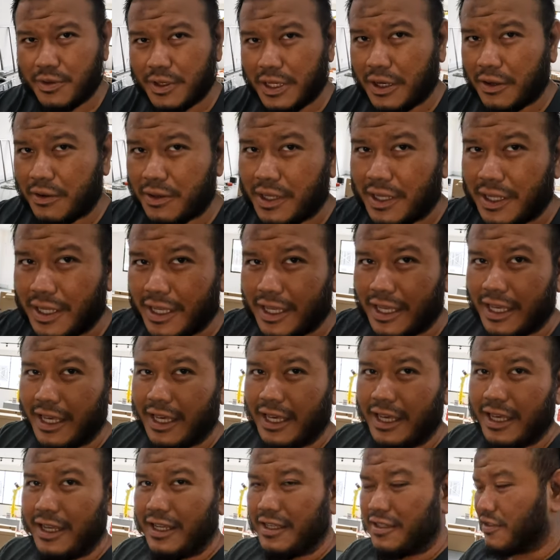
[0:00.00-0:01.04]
Now,
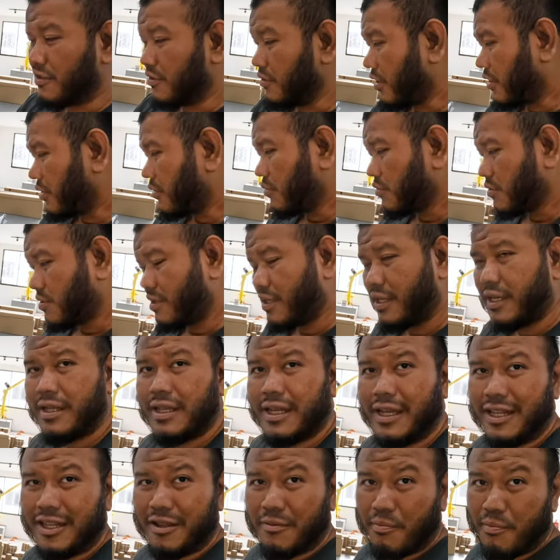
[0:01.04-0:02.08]
it's not to say
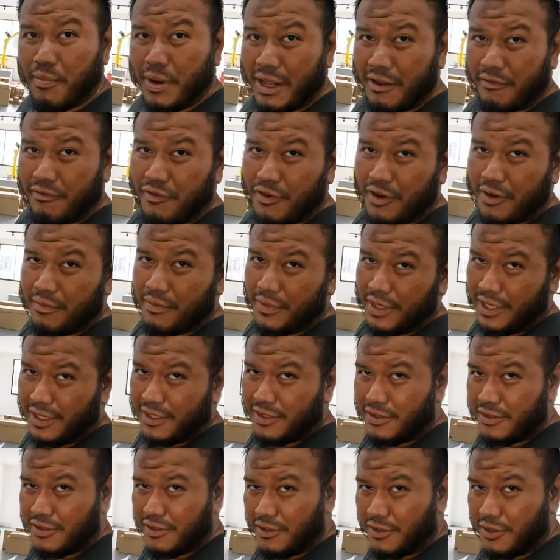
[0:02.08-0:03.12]
that the platform
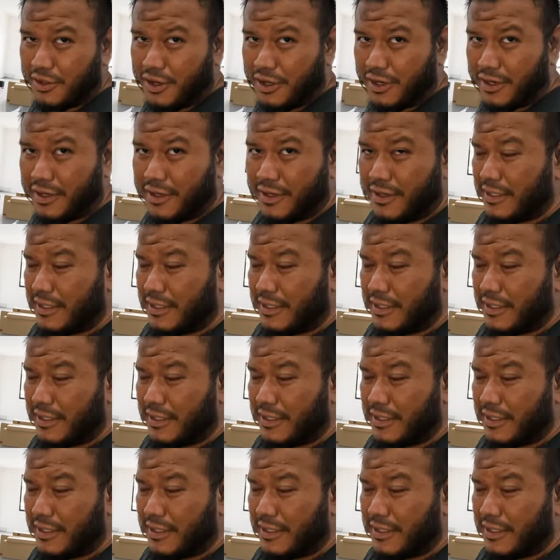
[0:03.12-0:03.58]
is not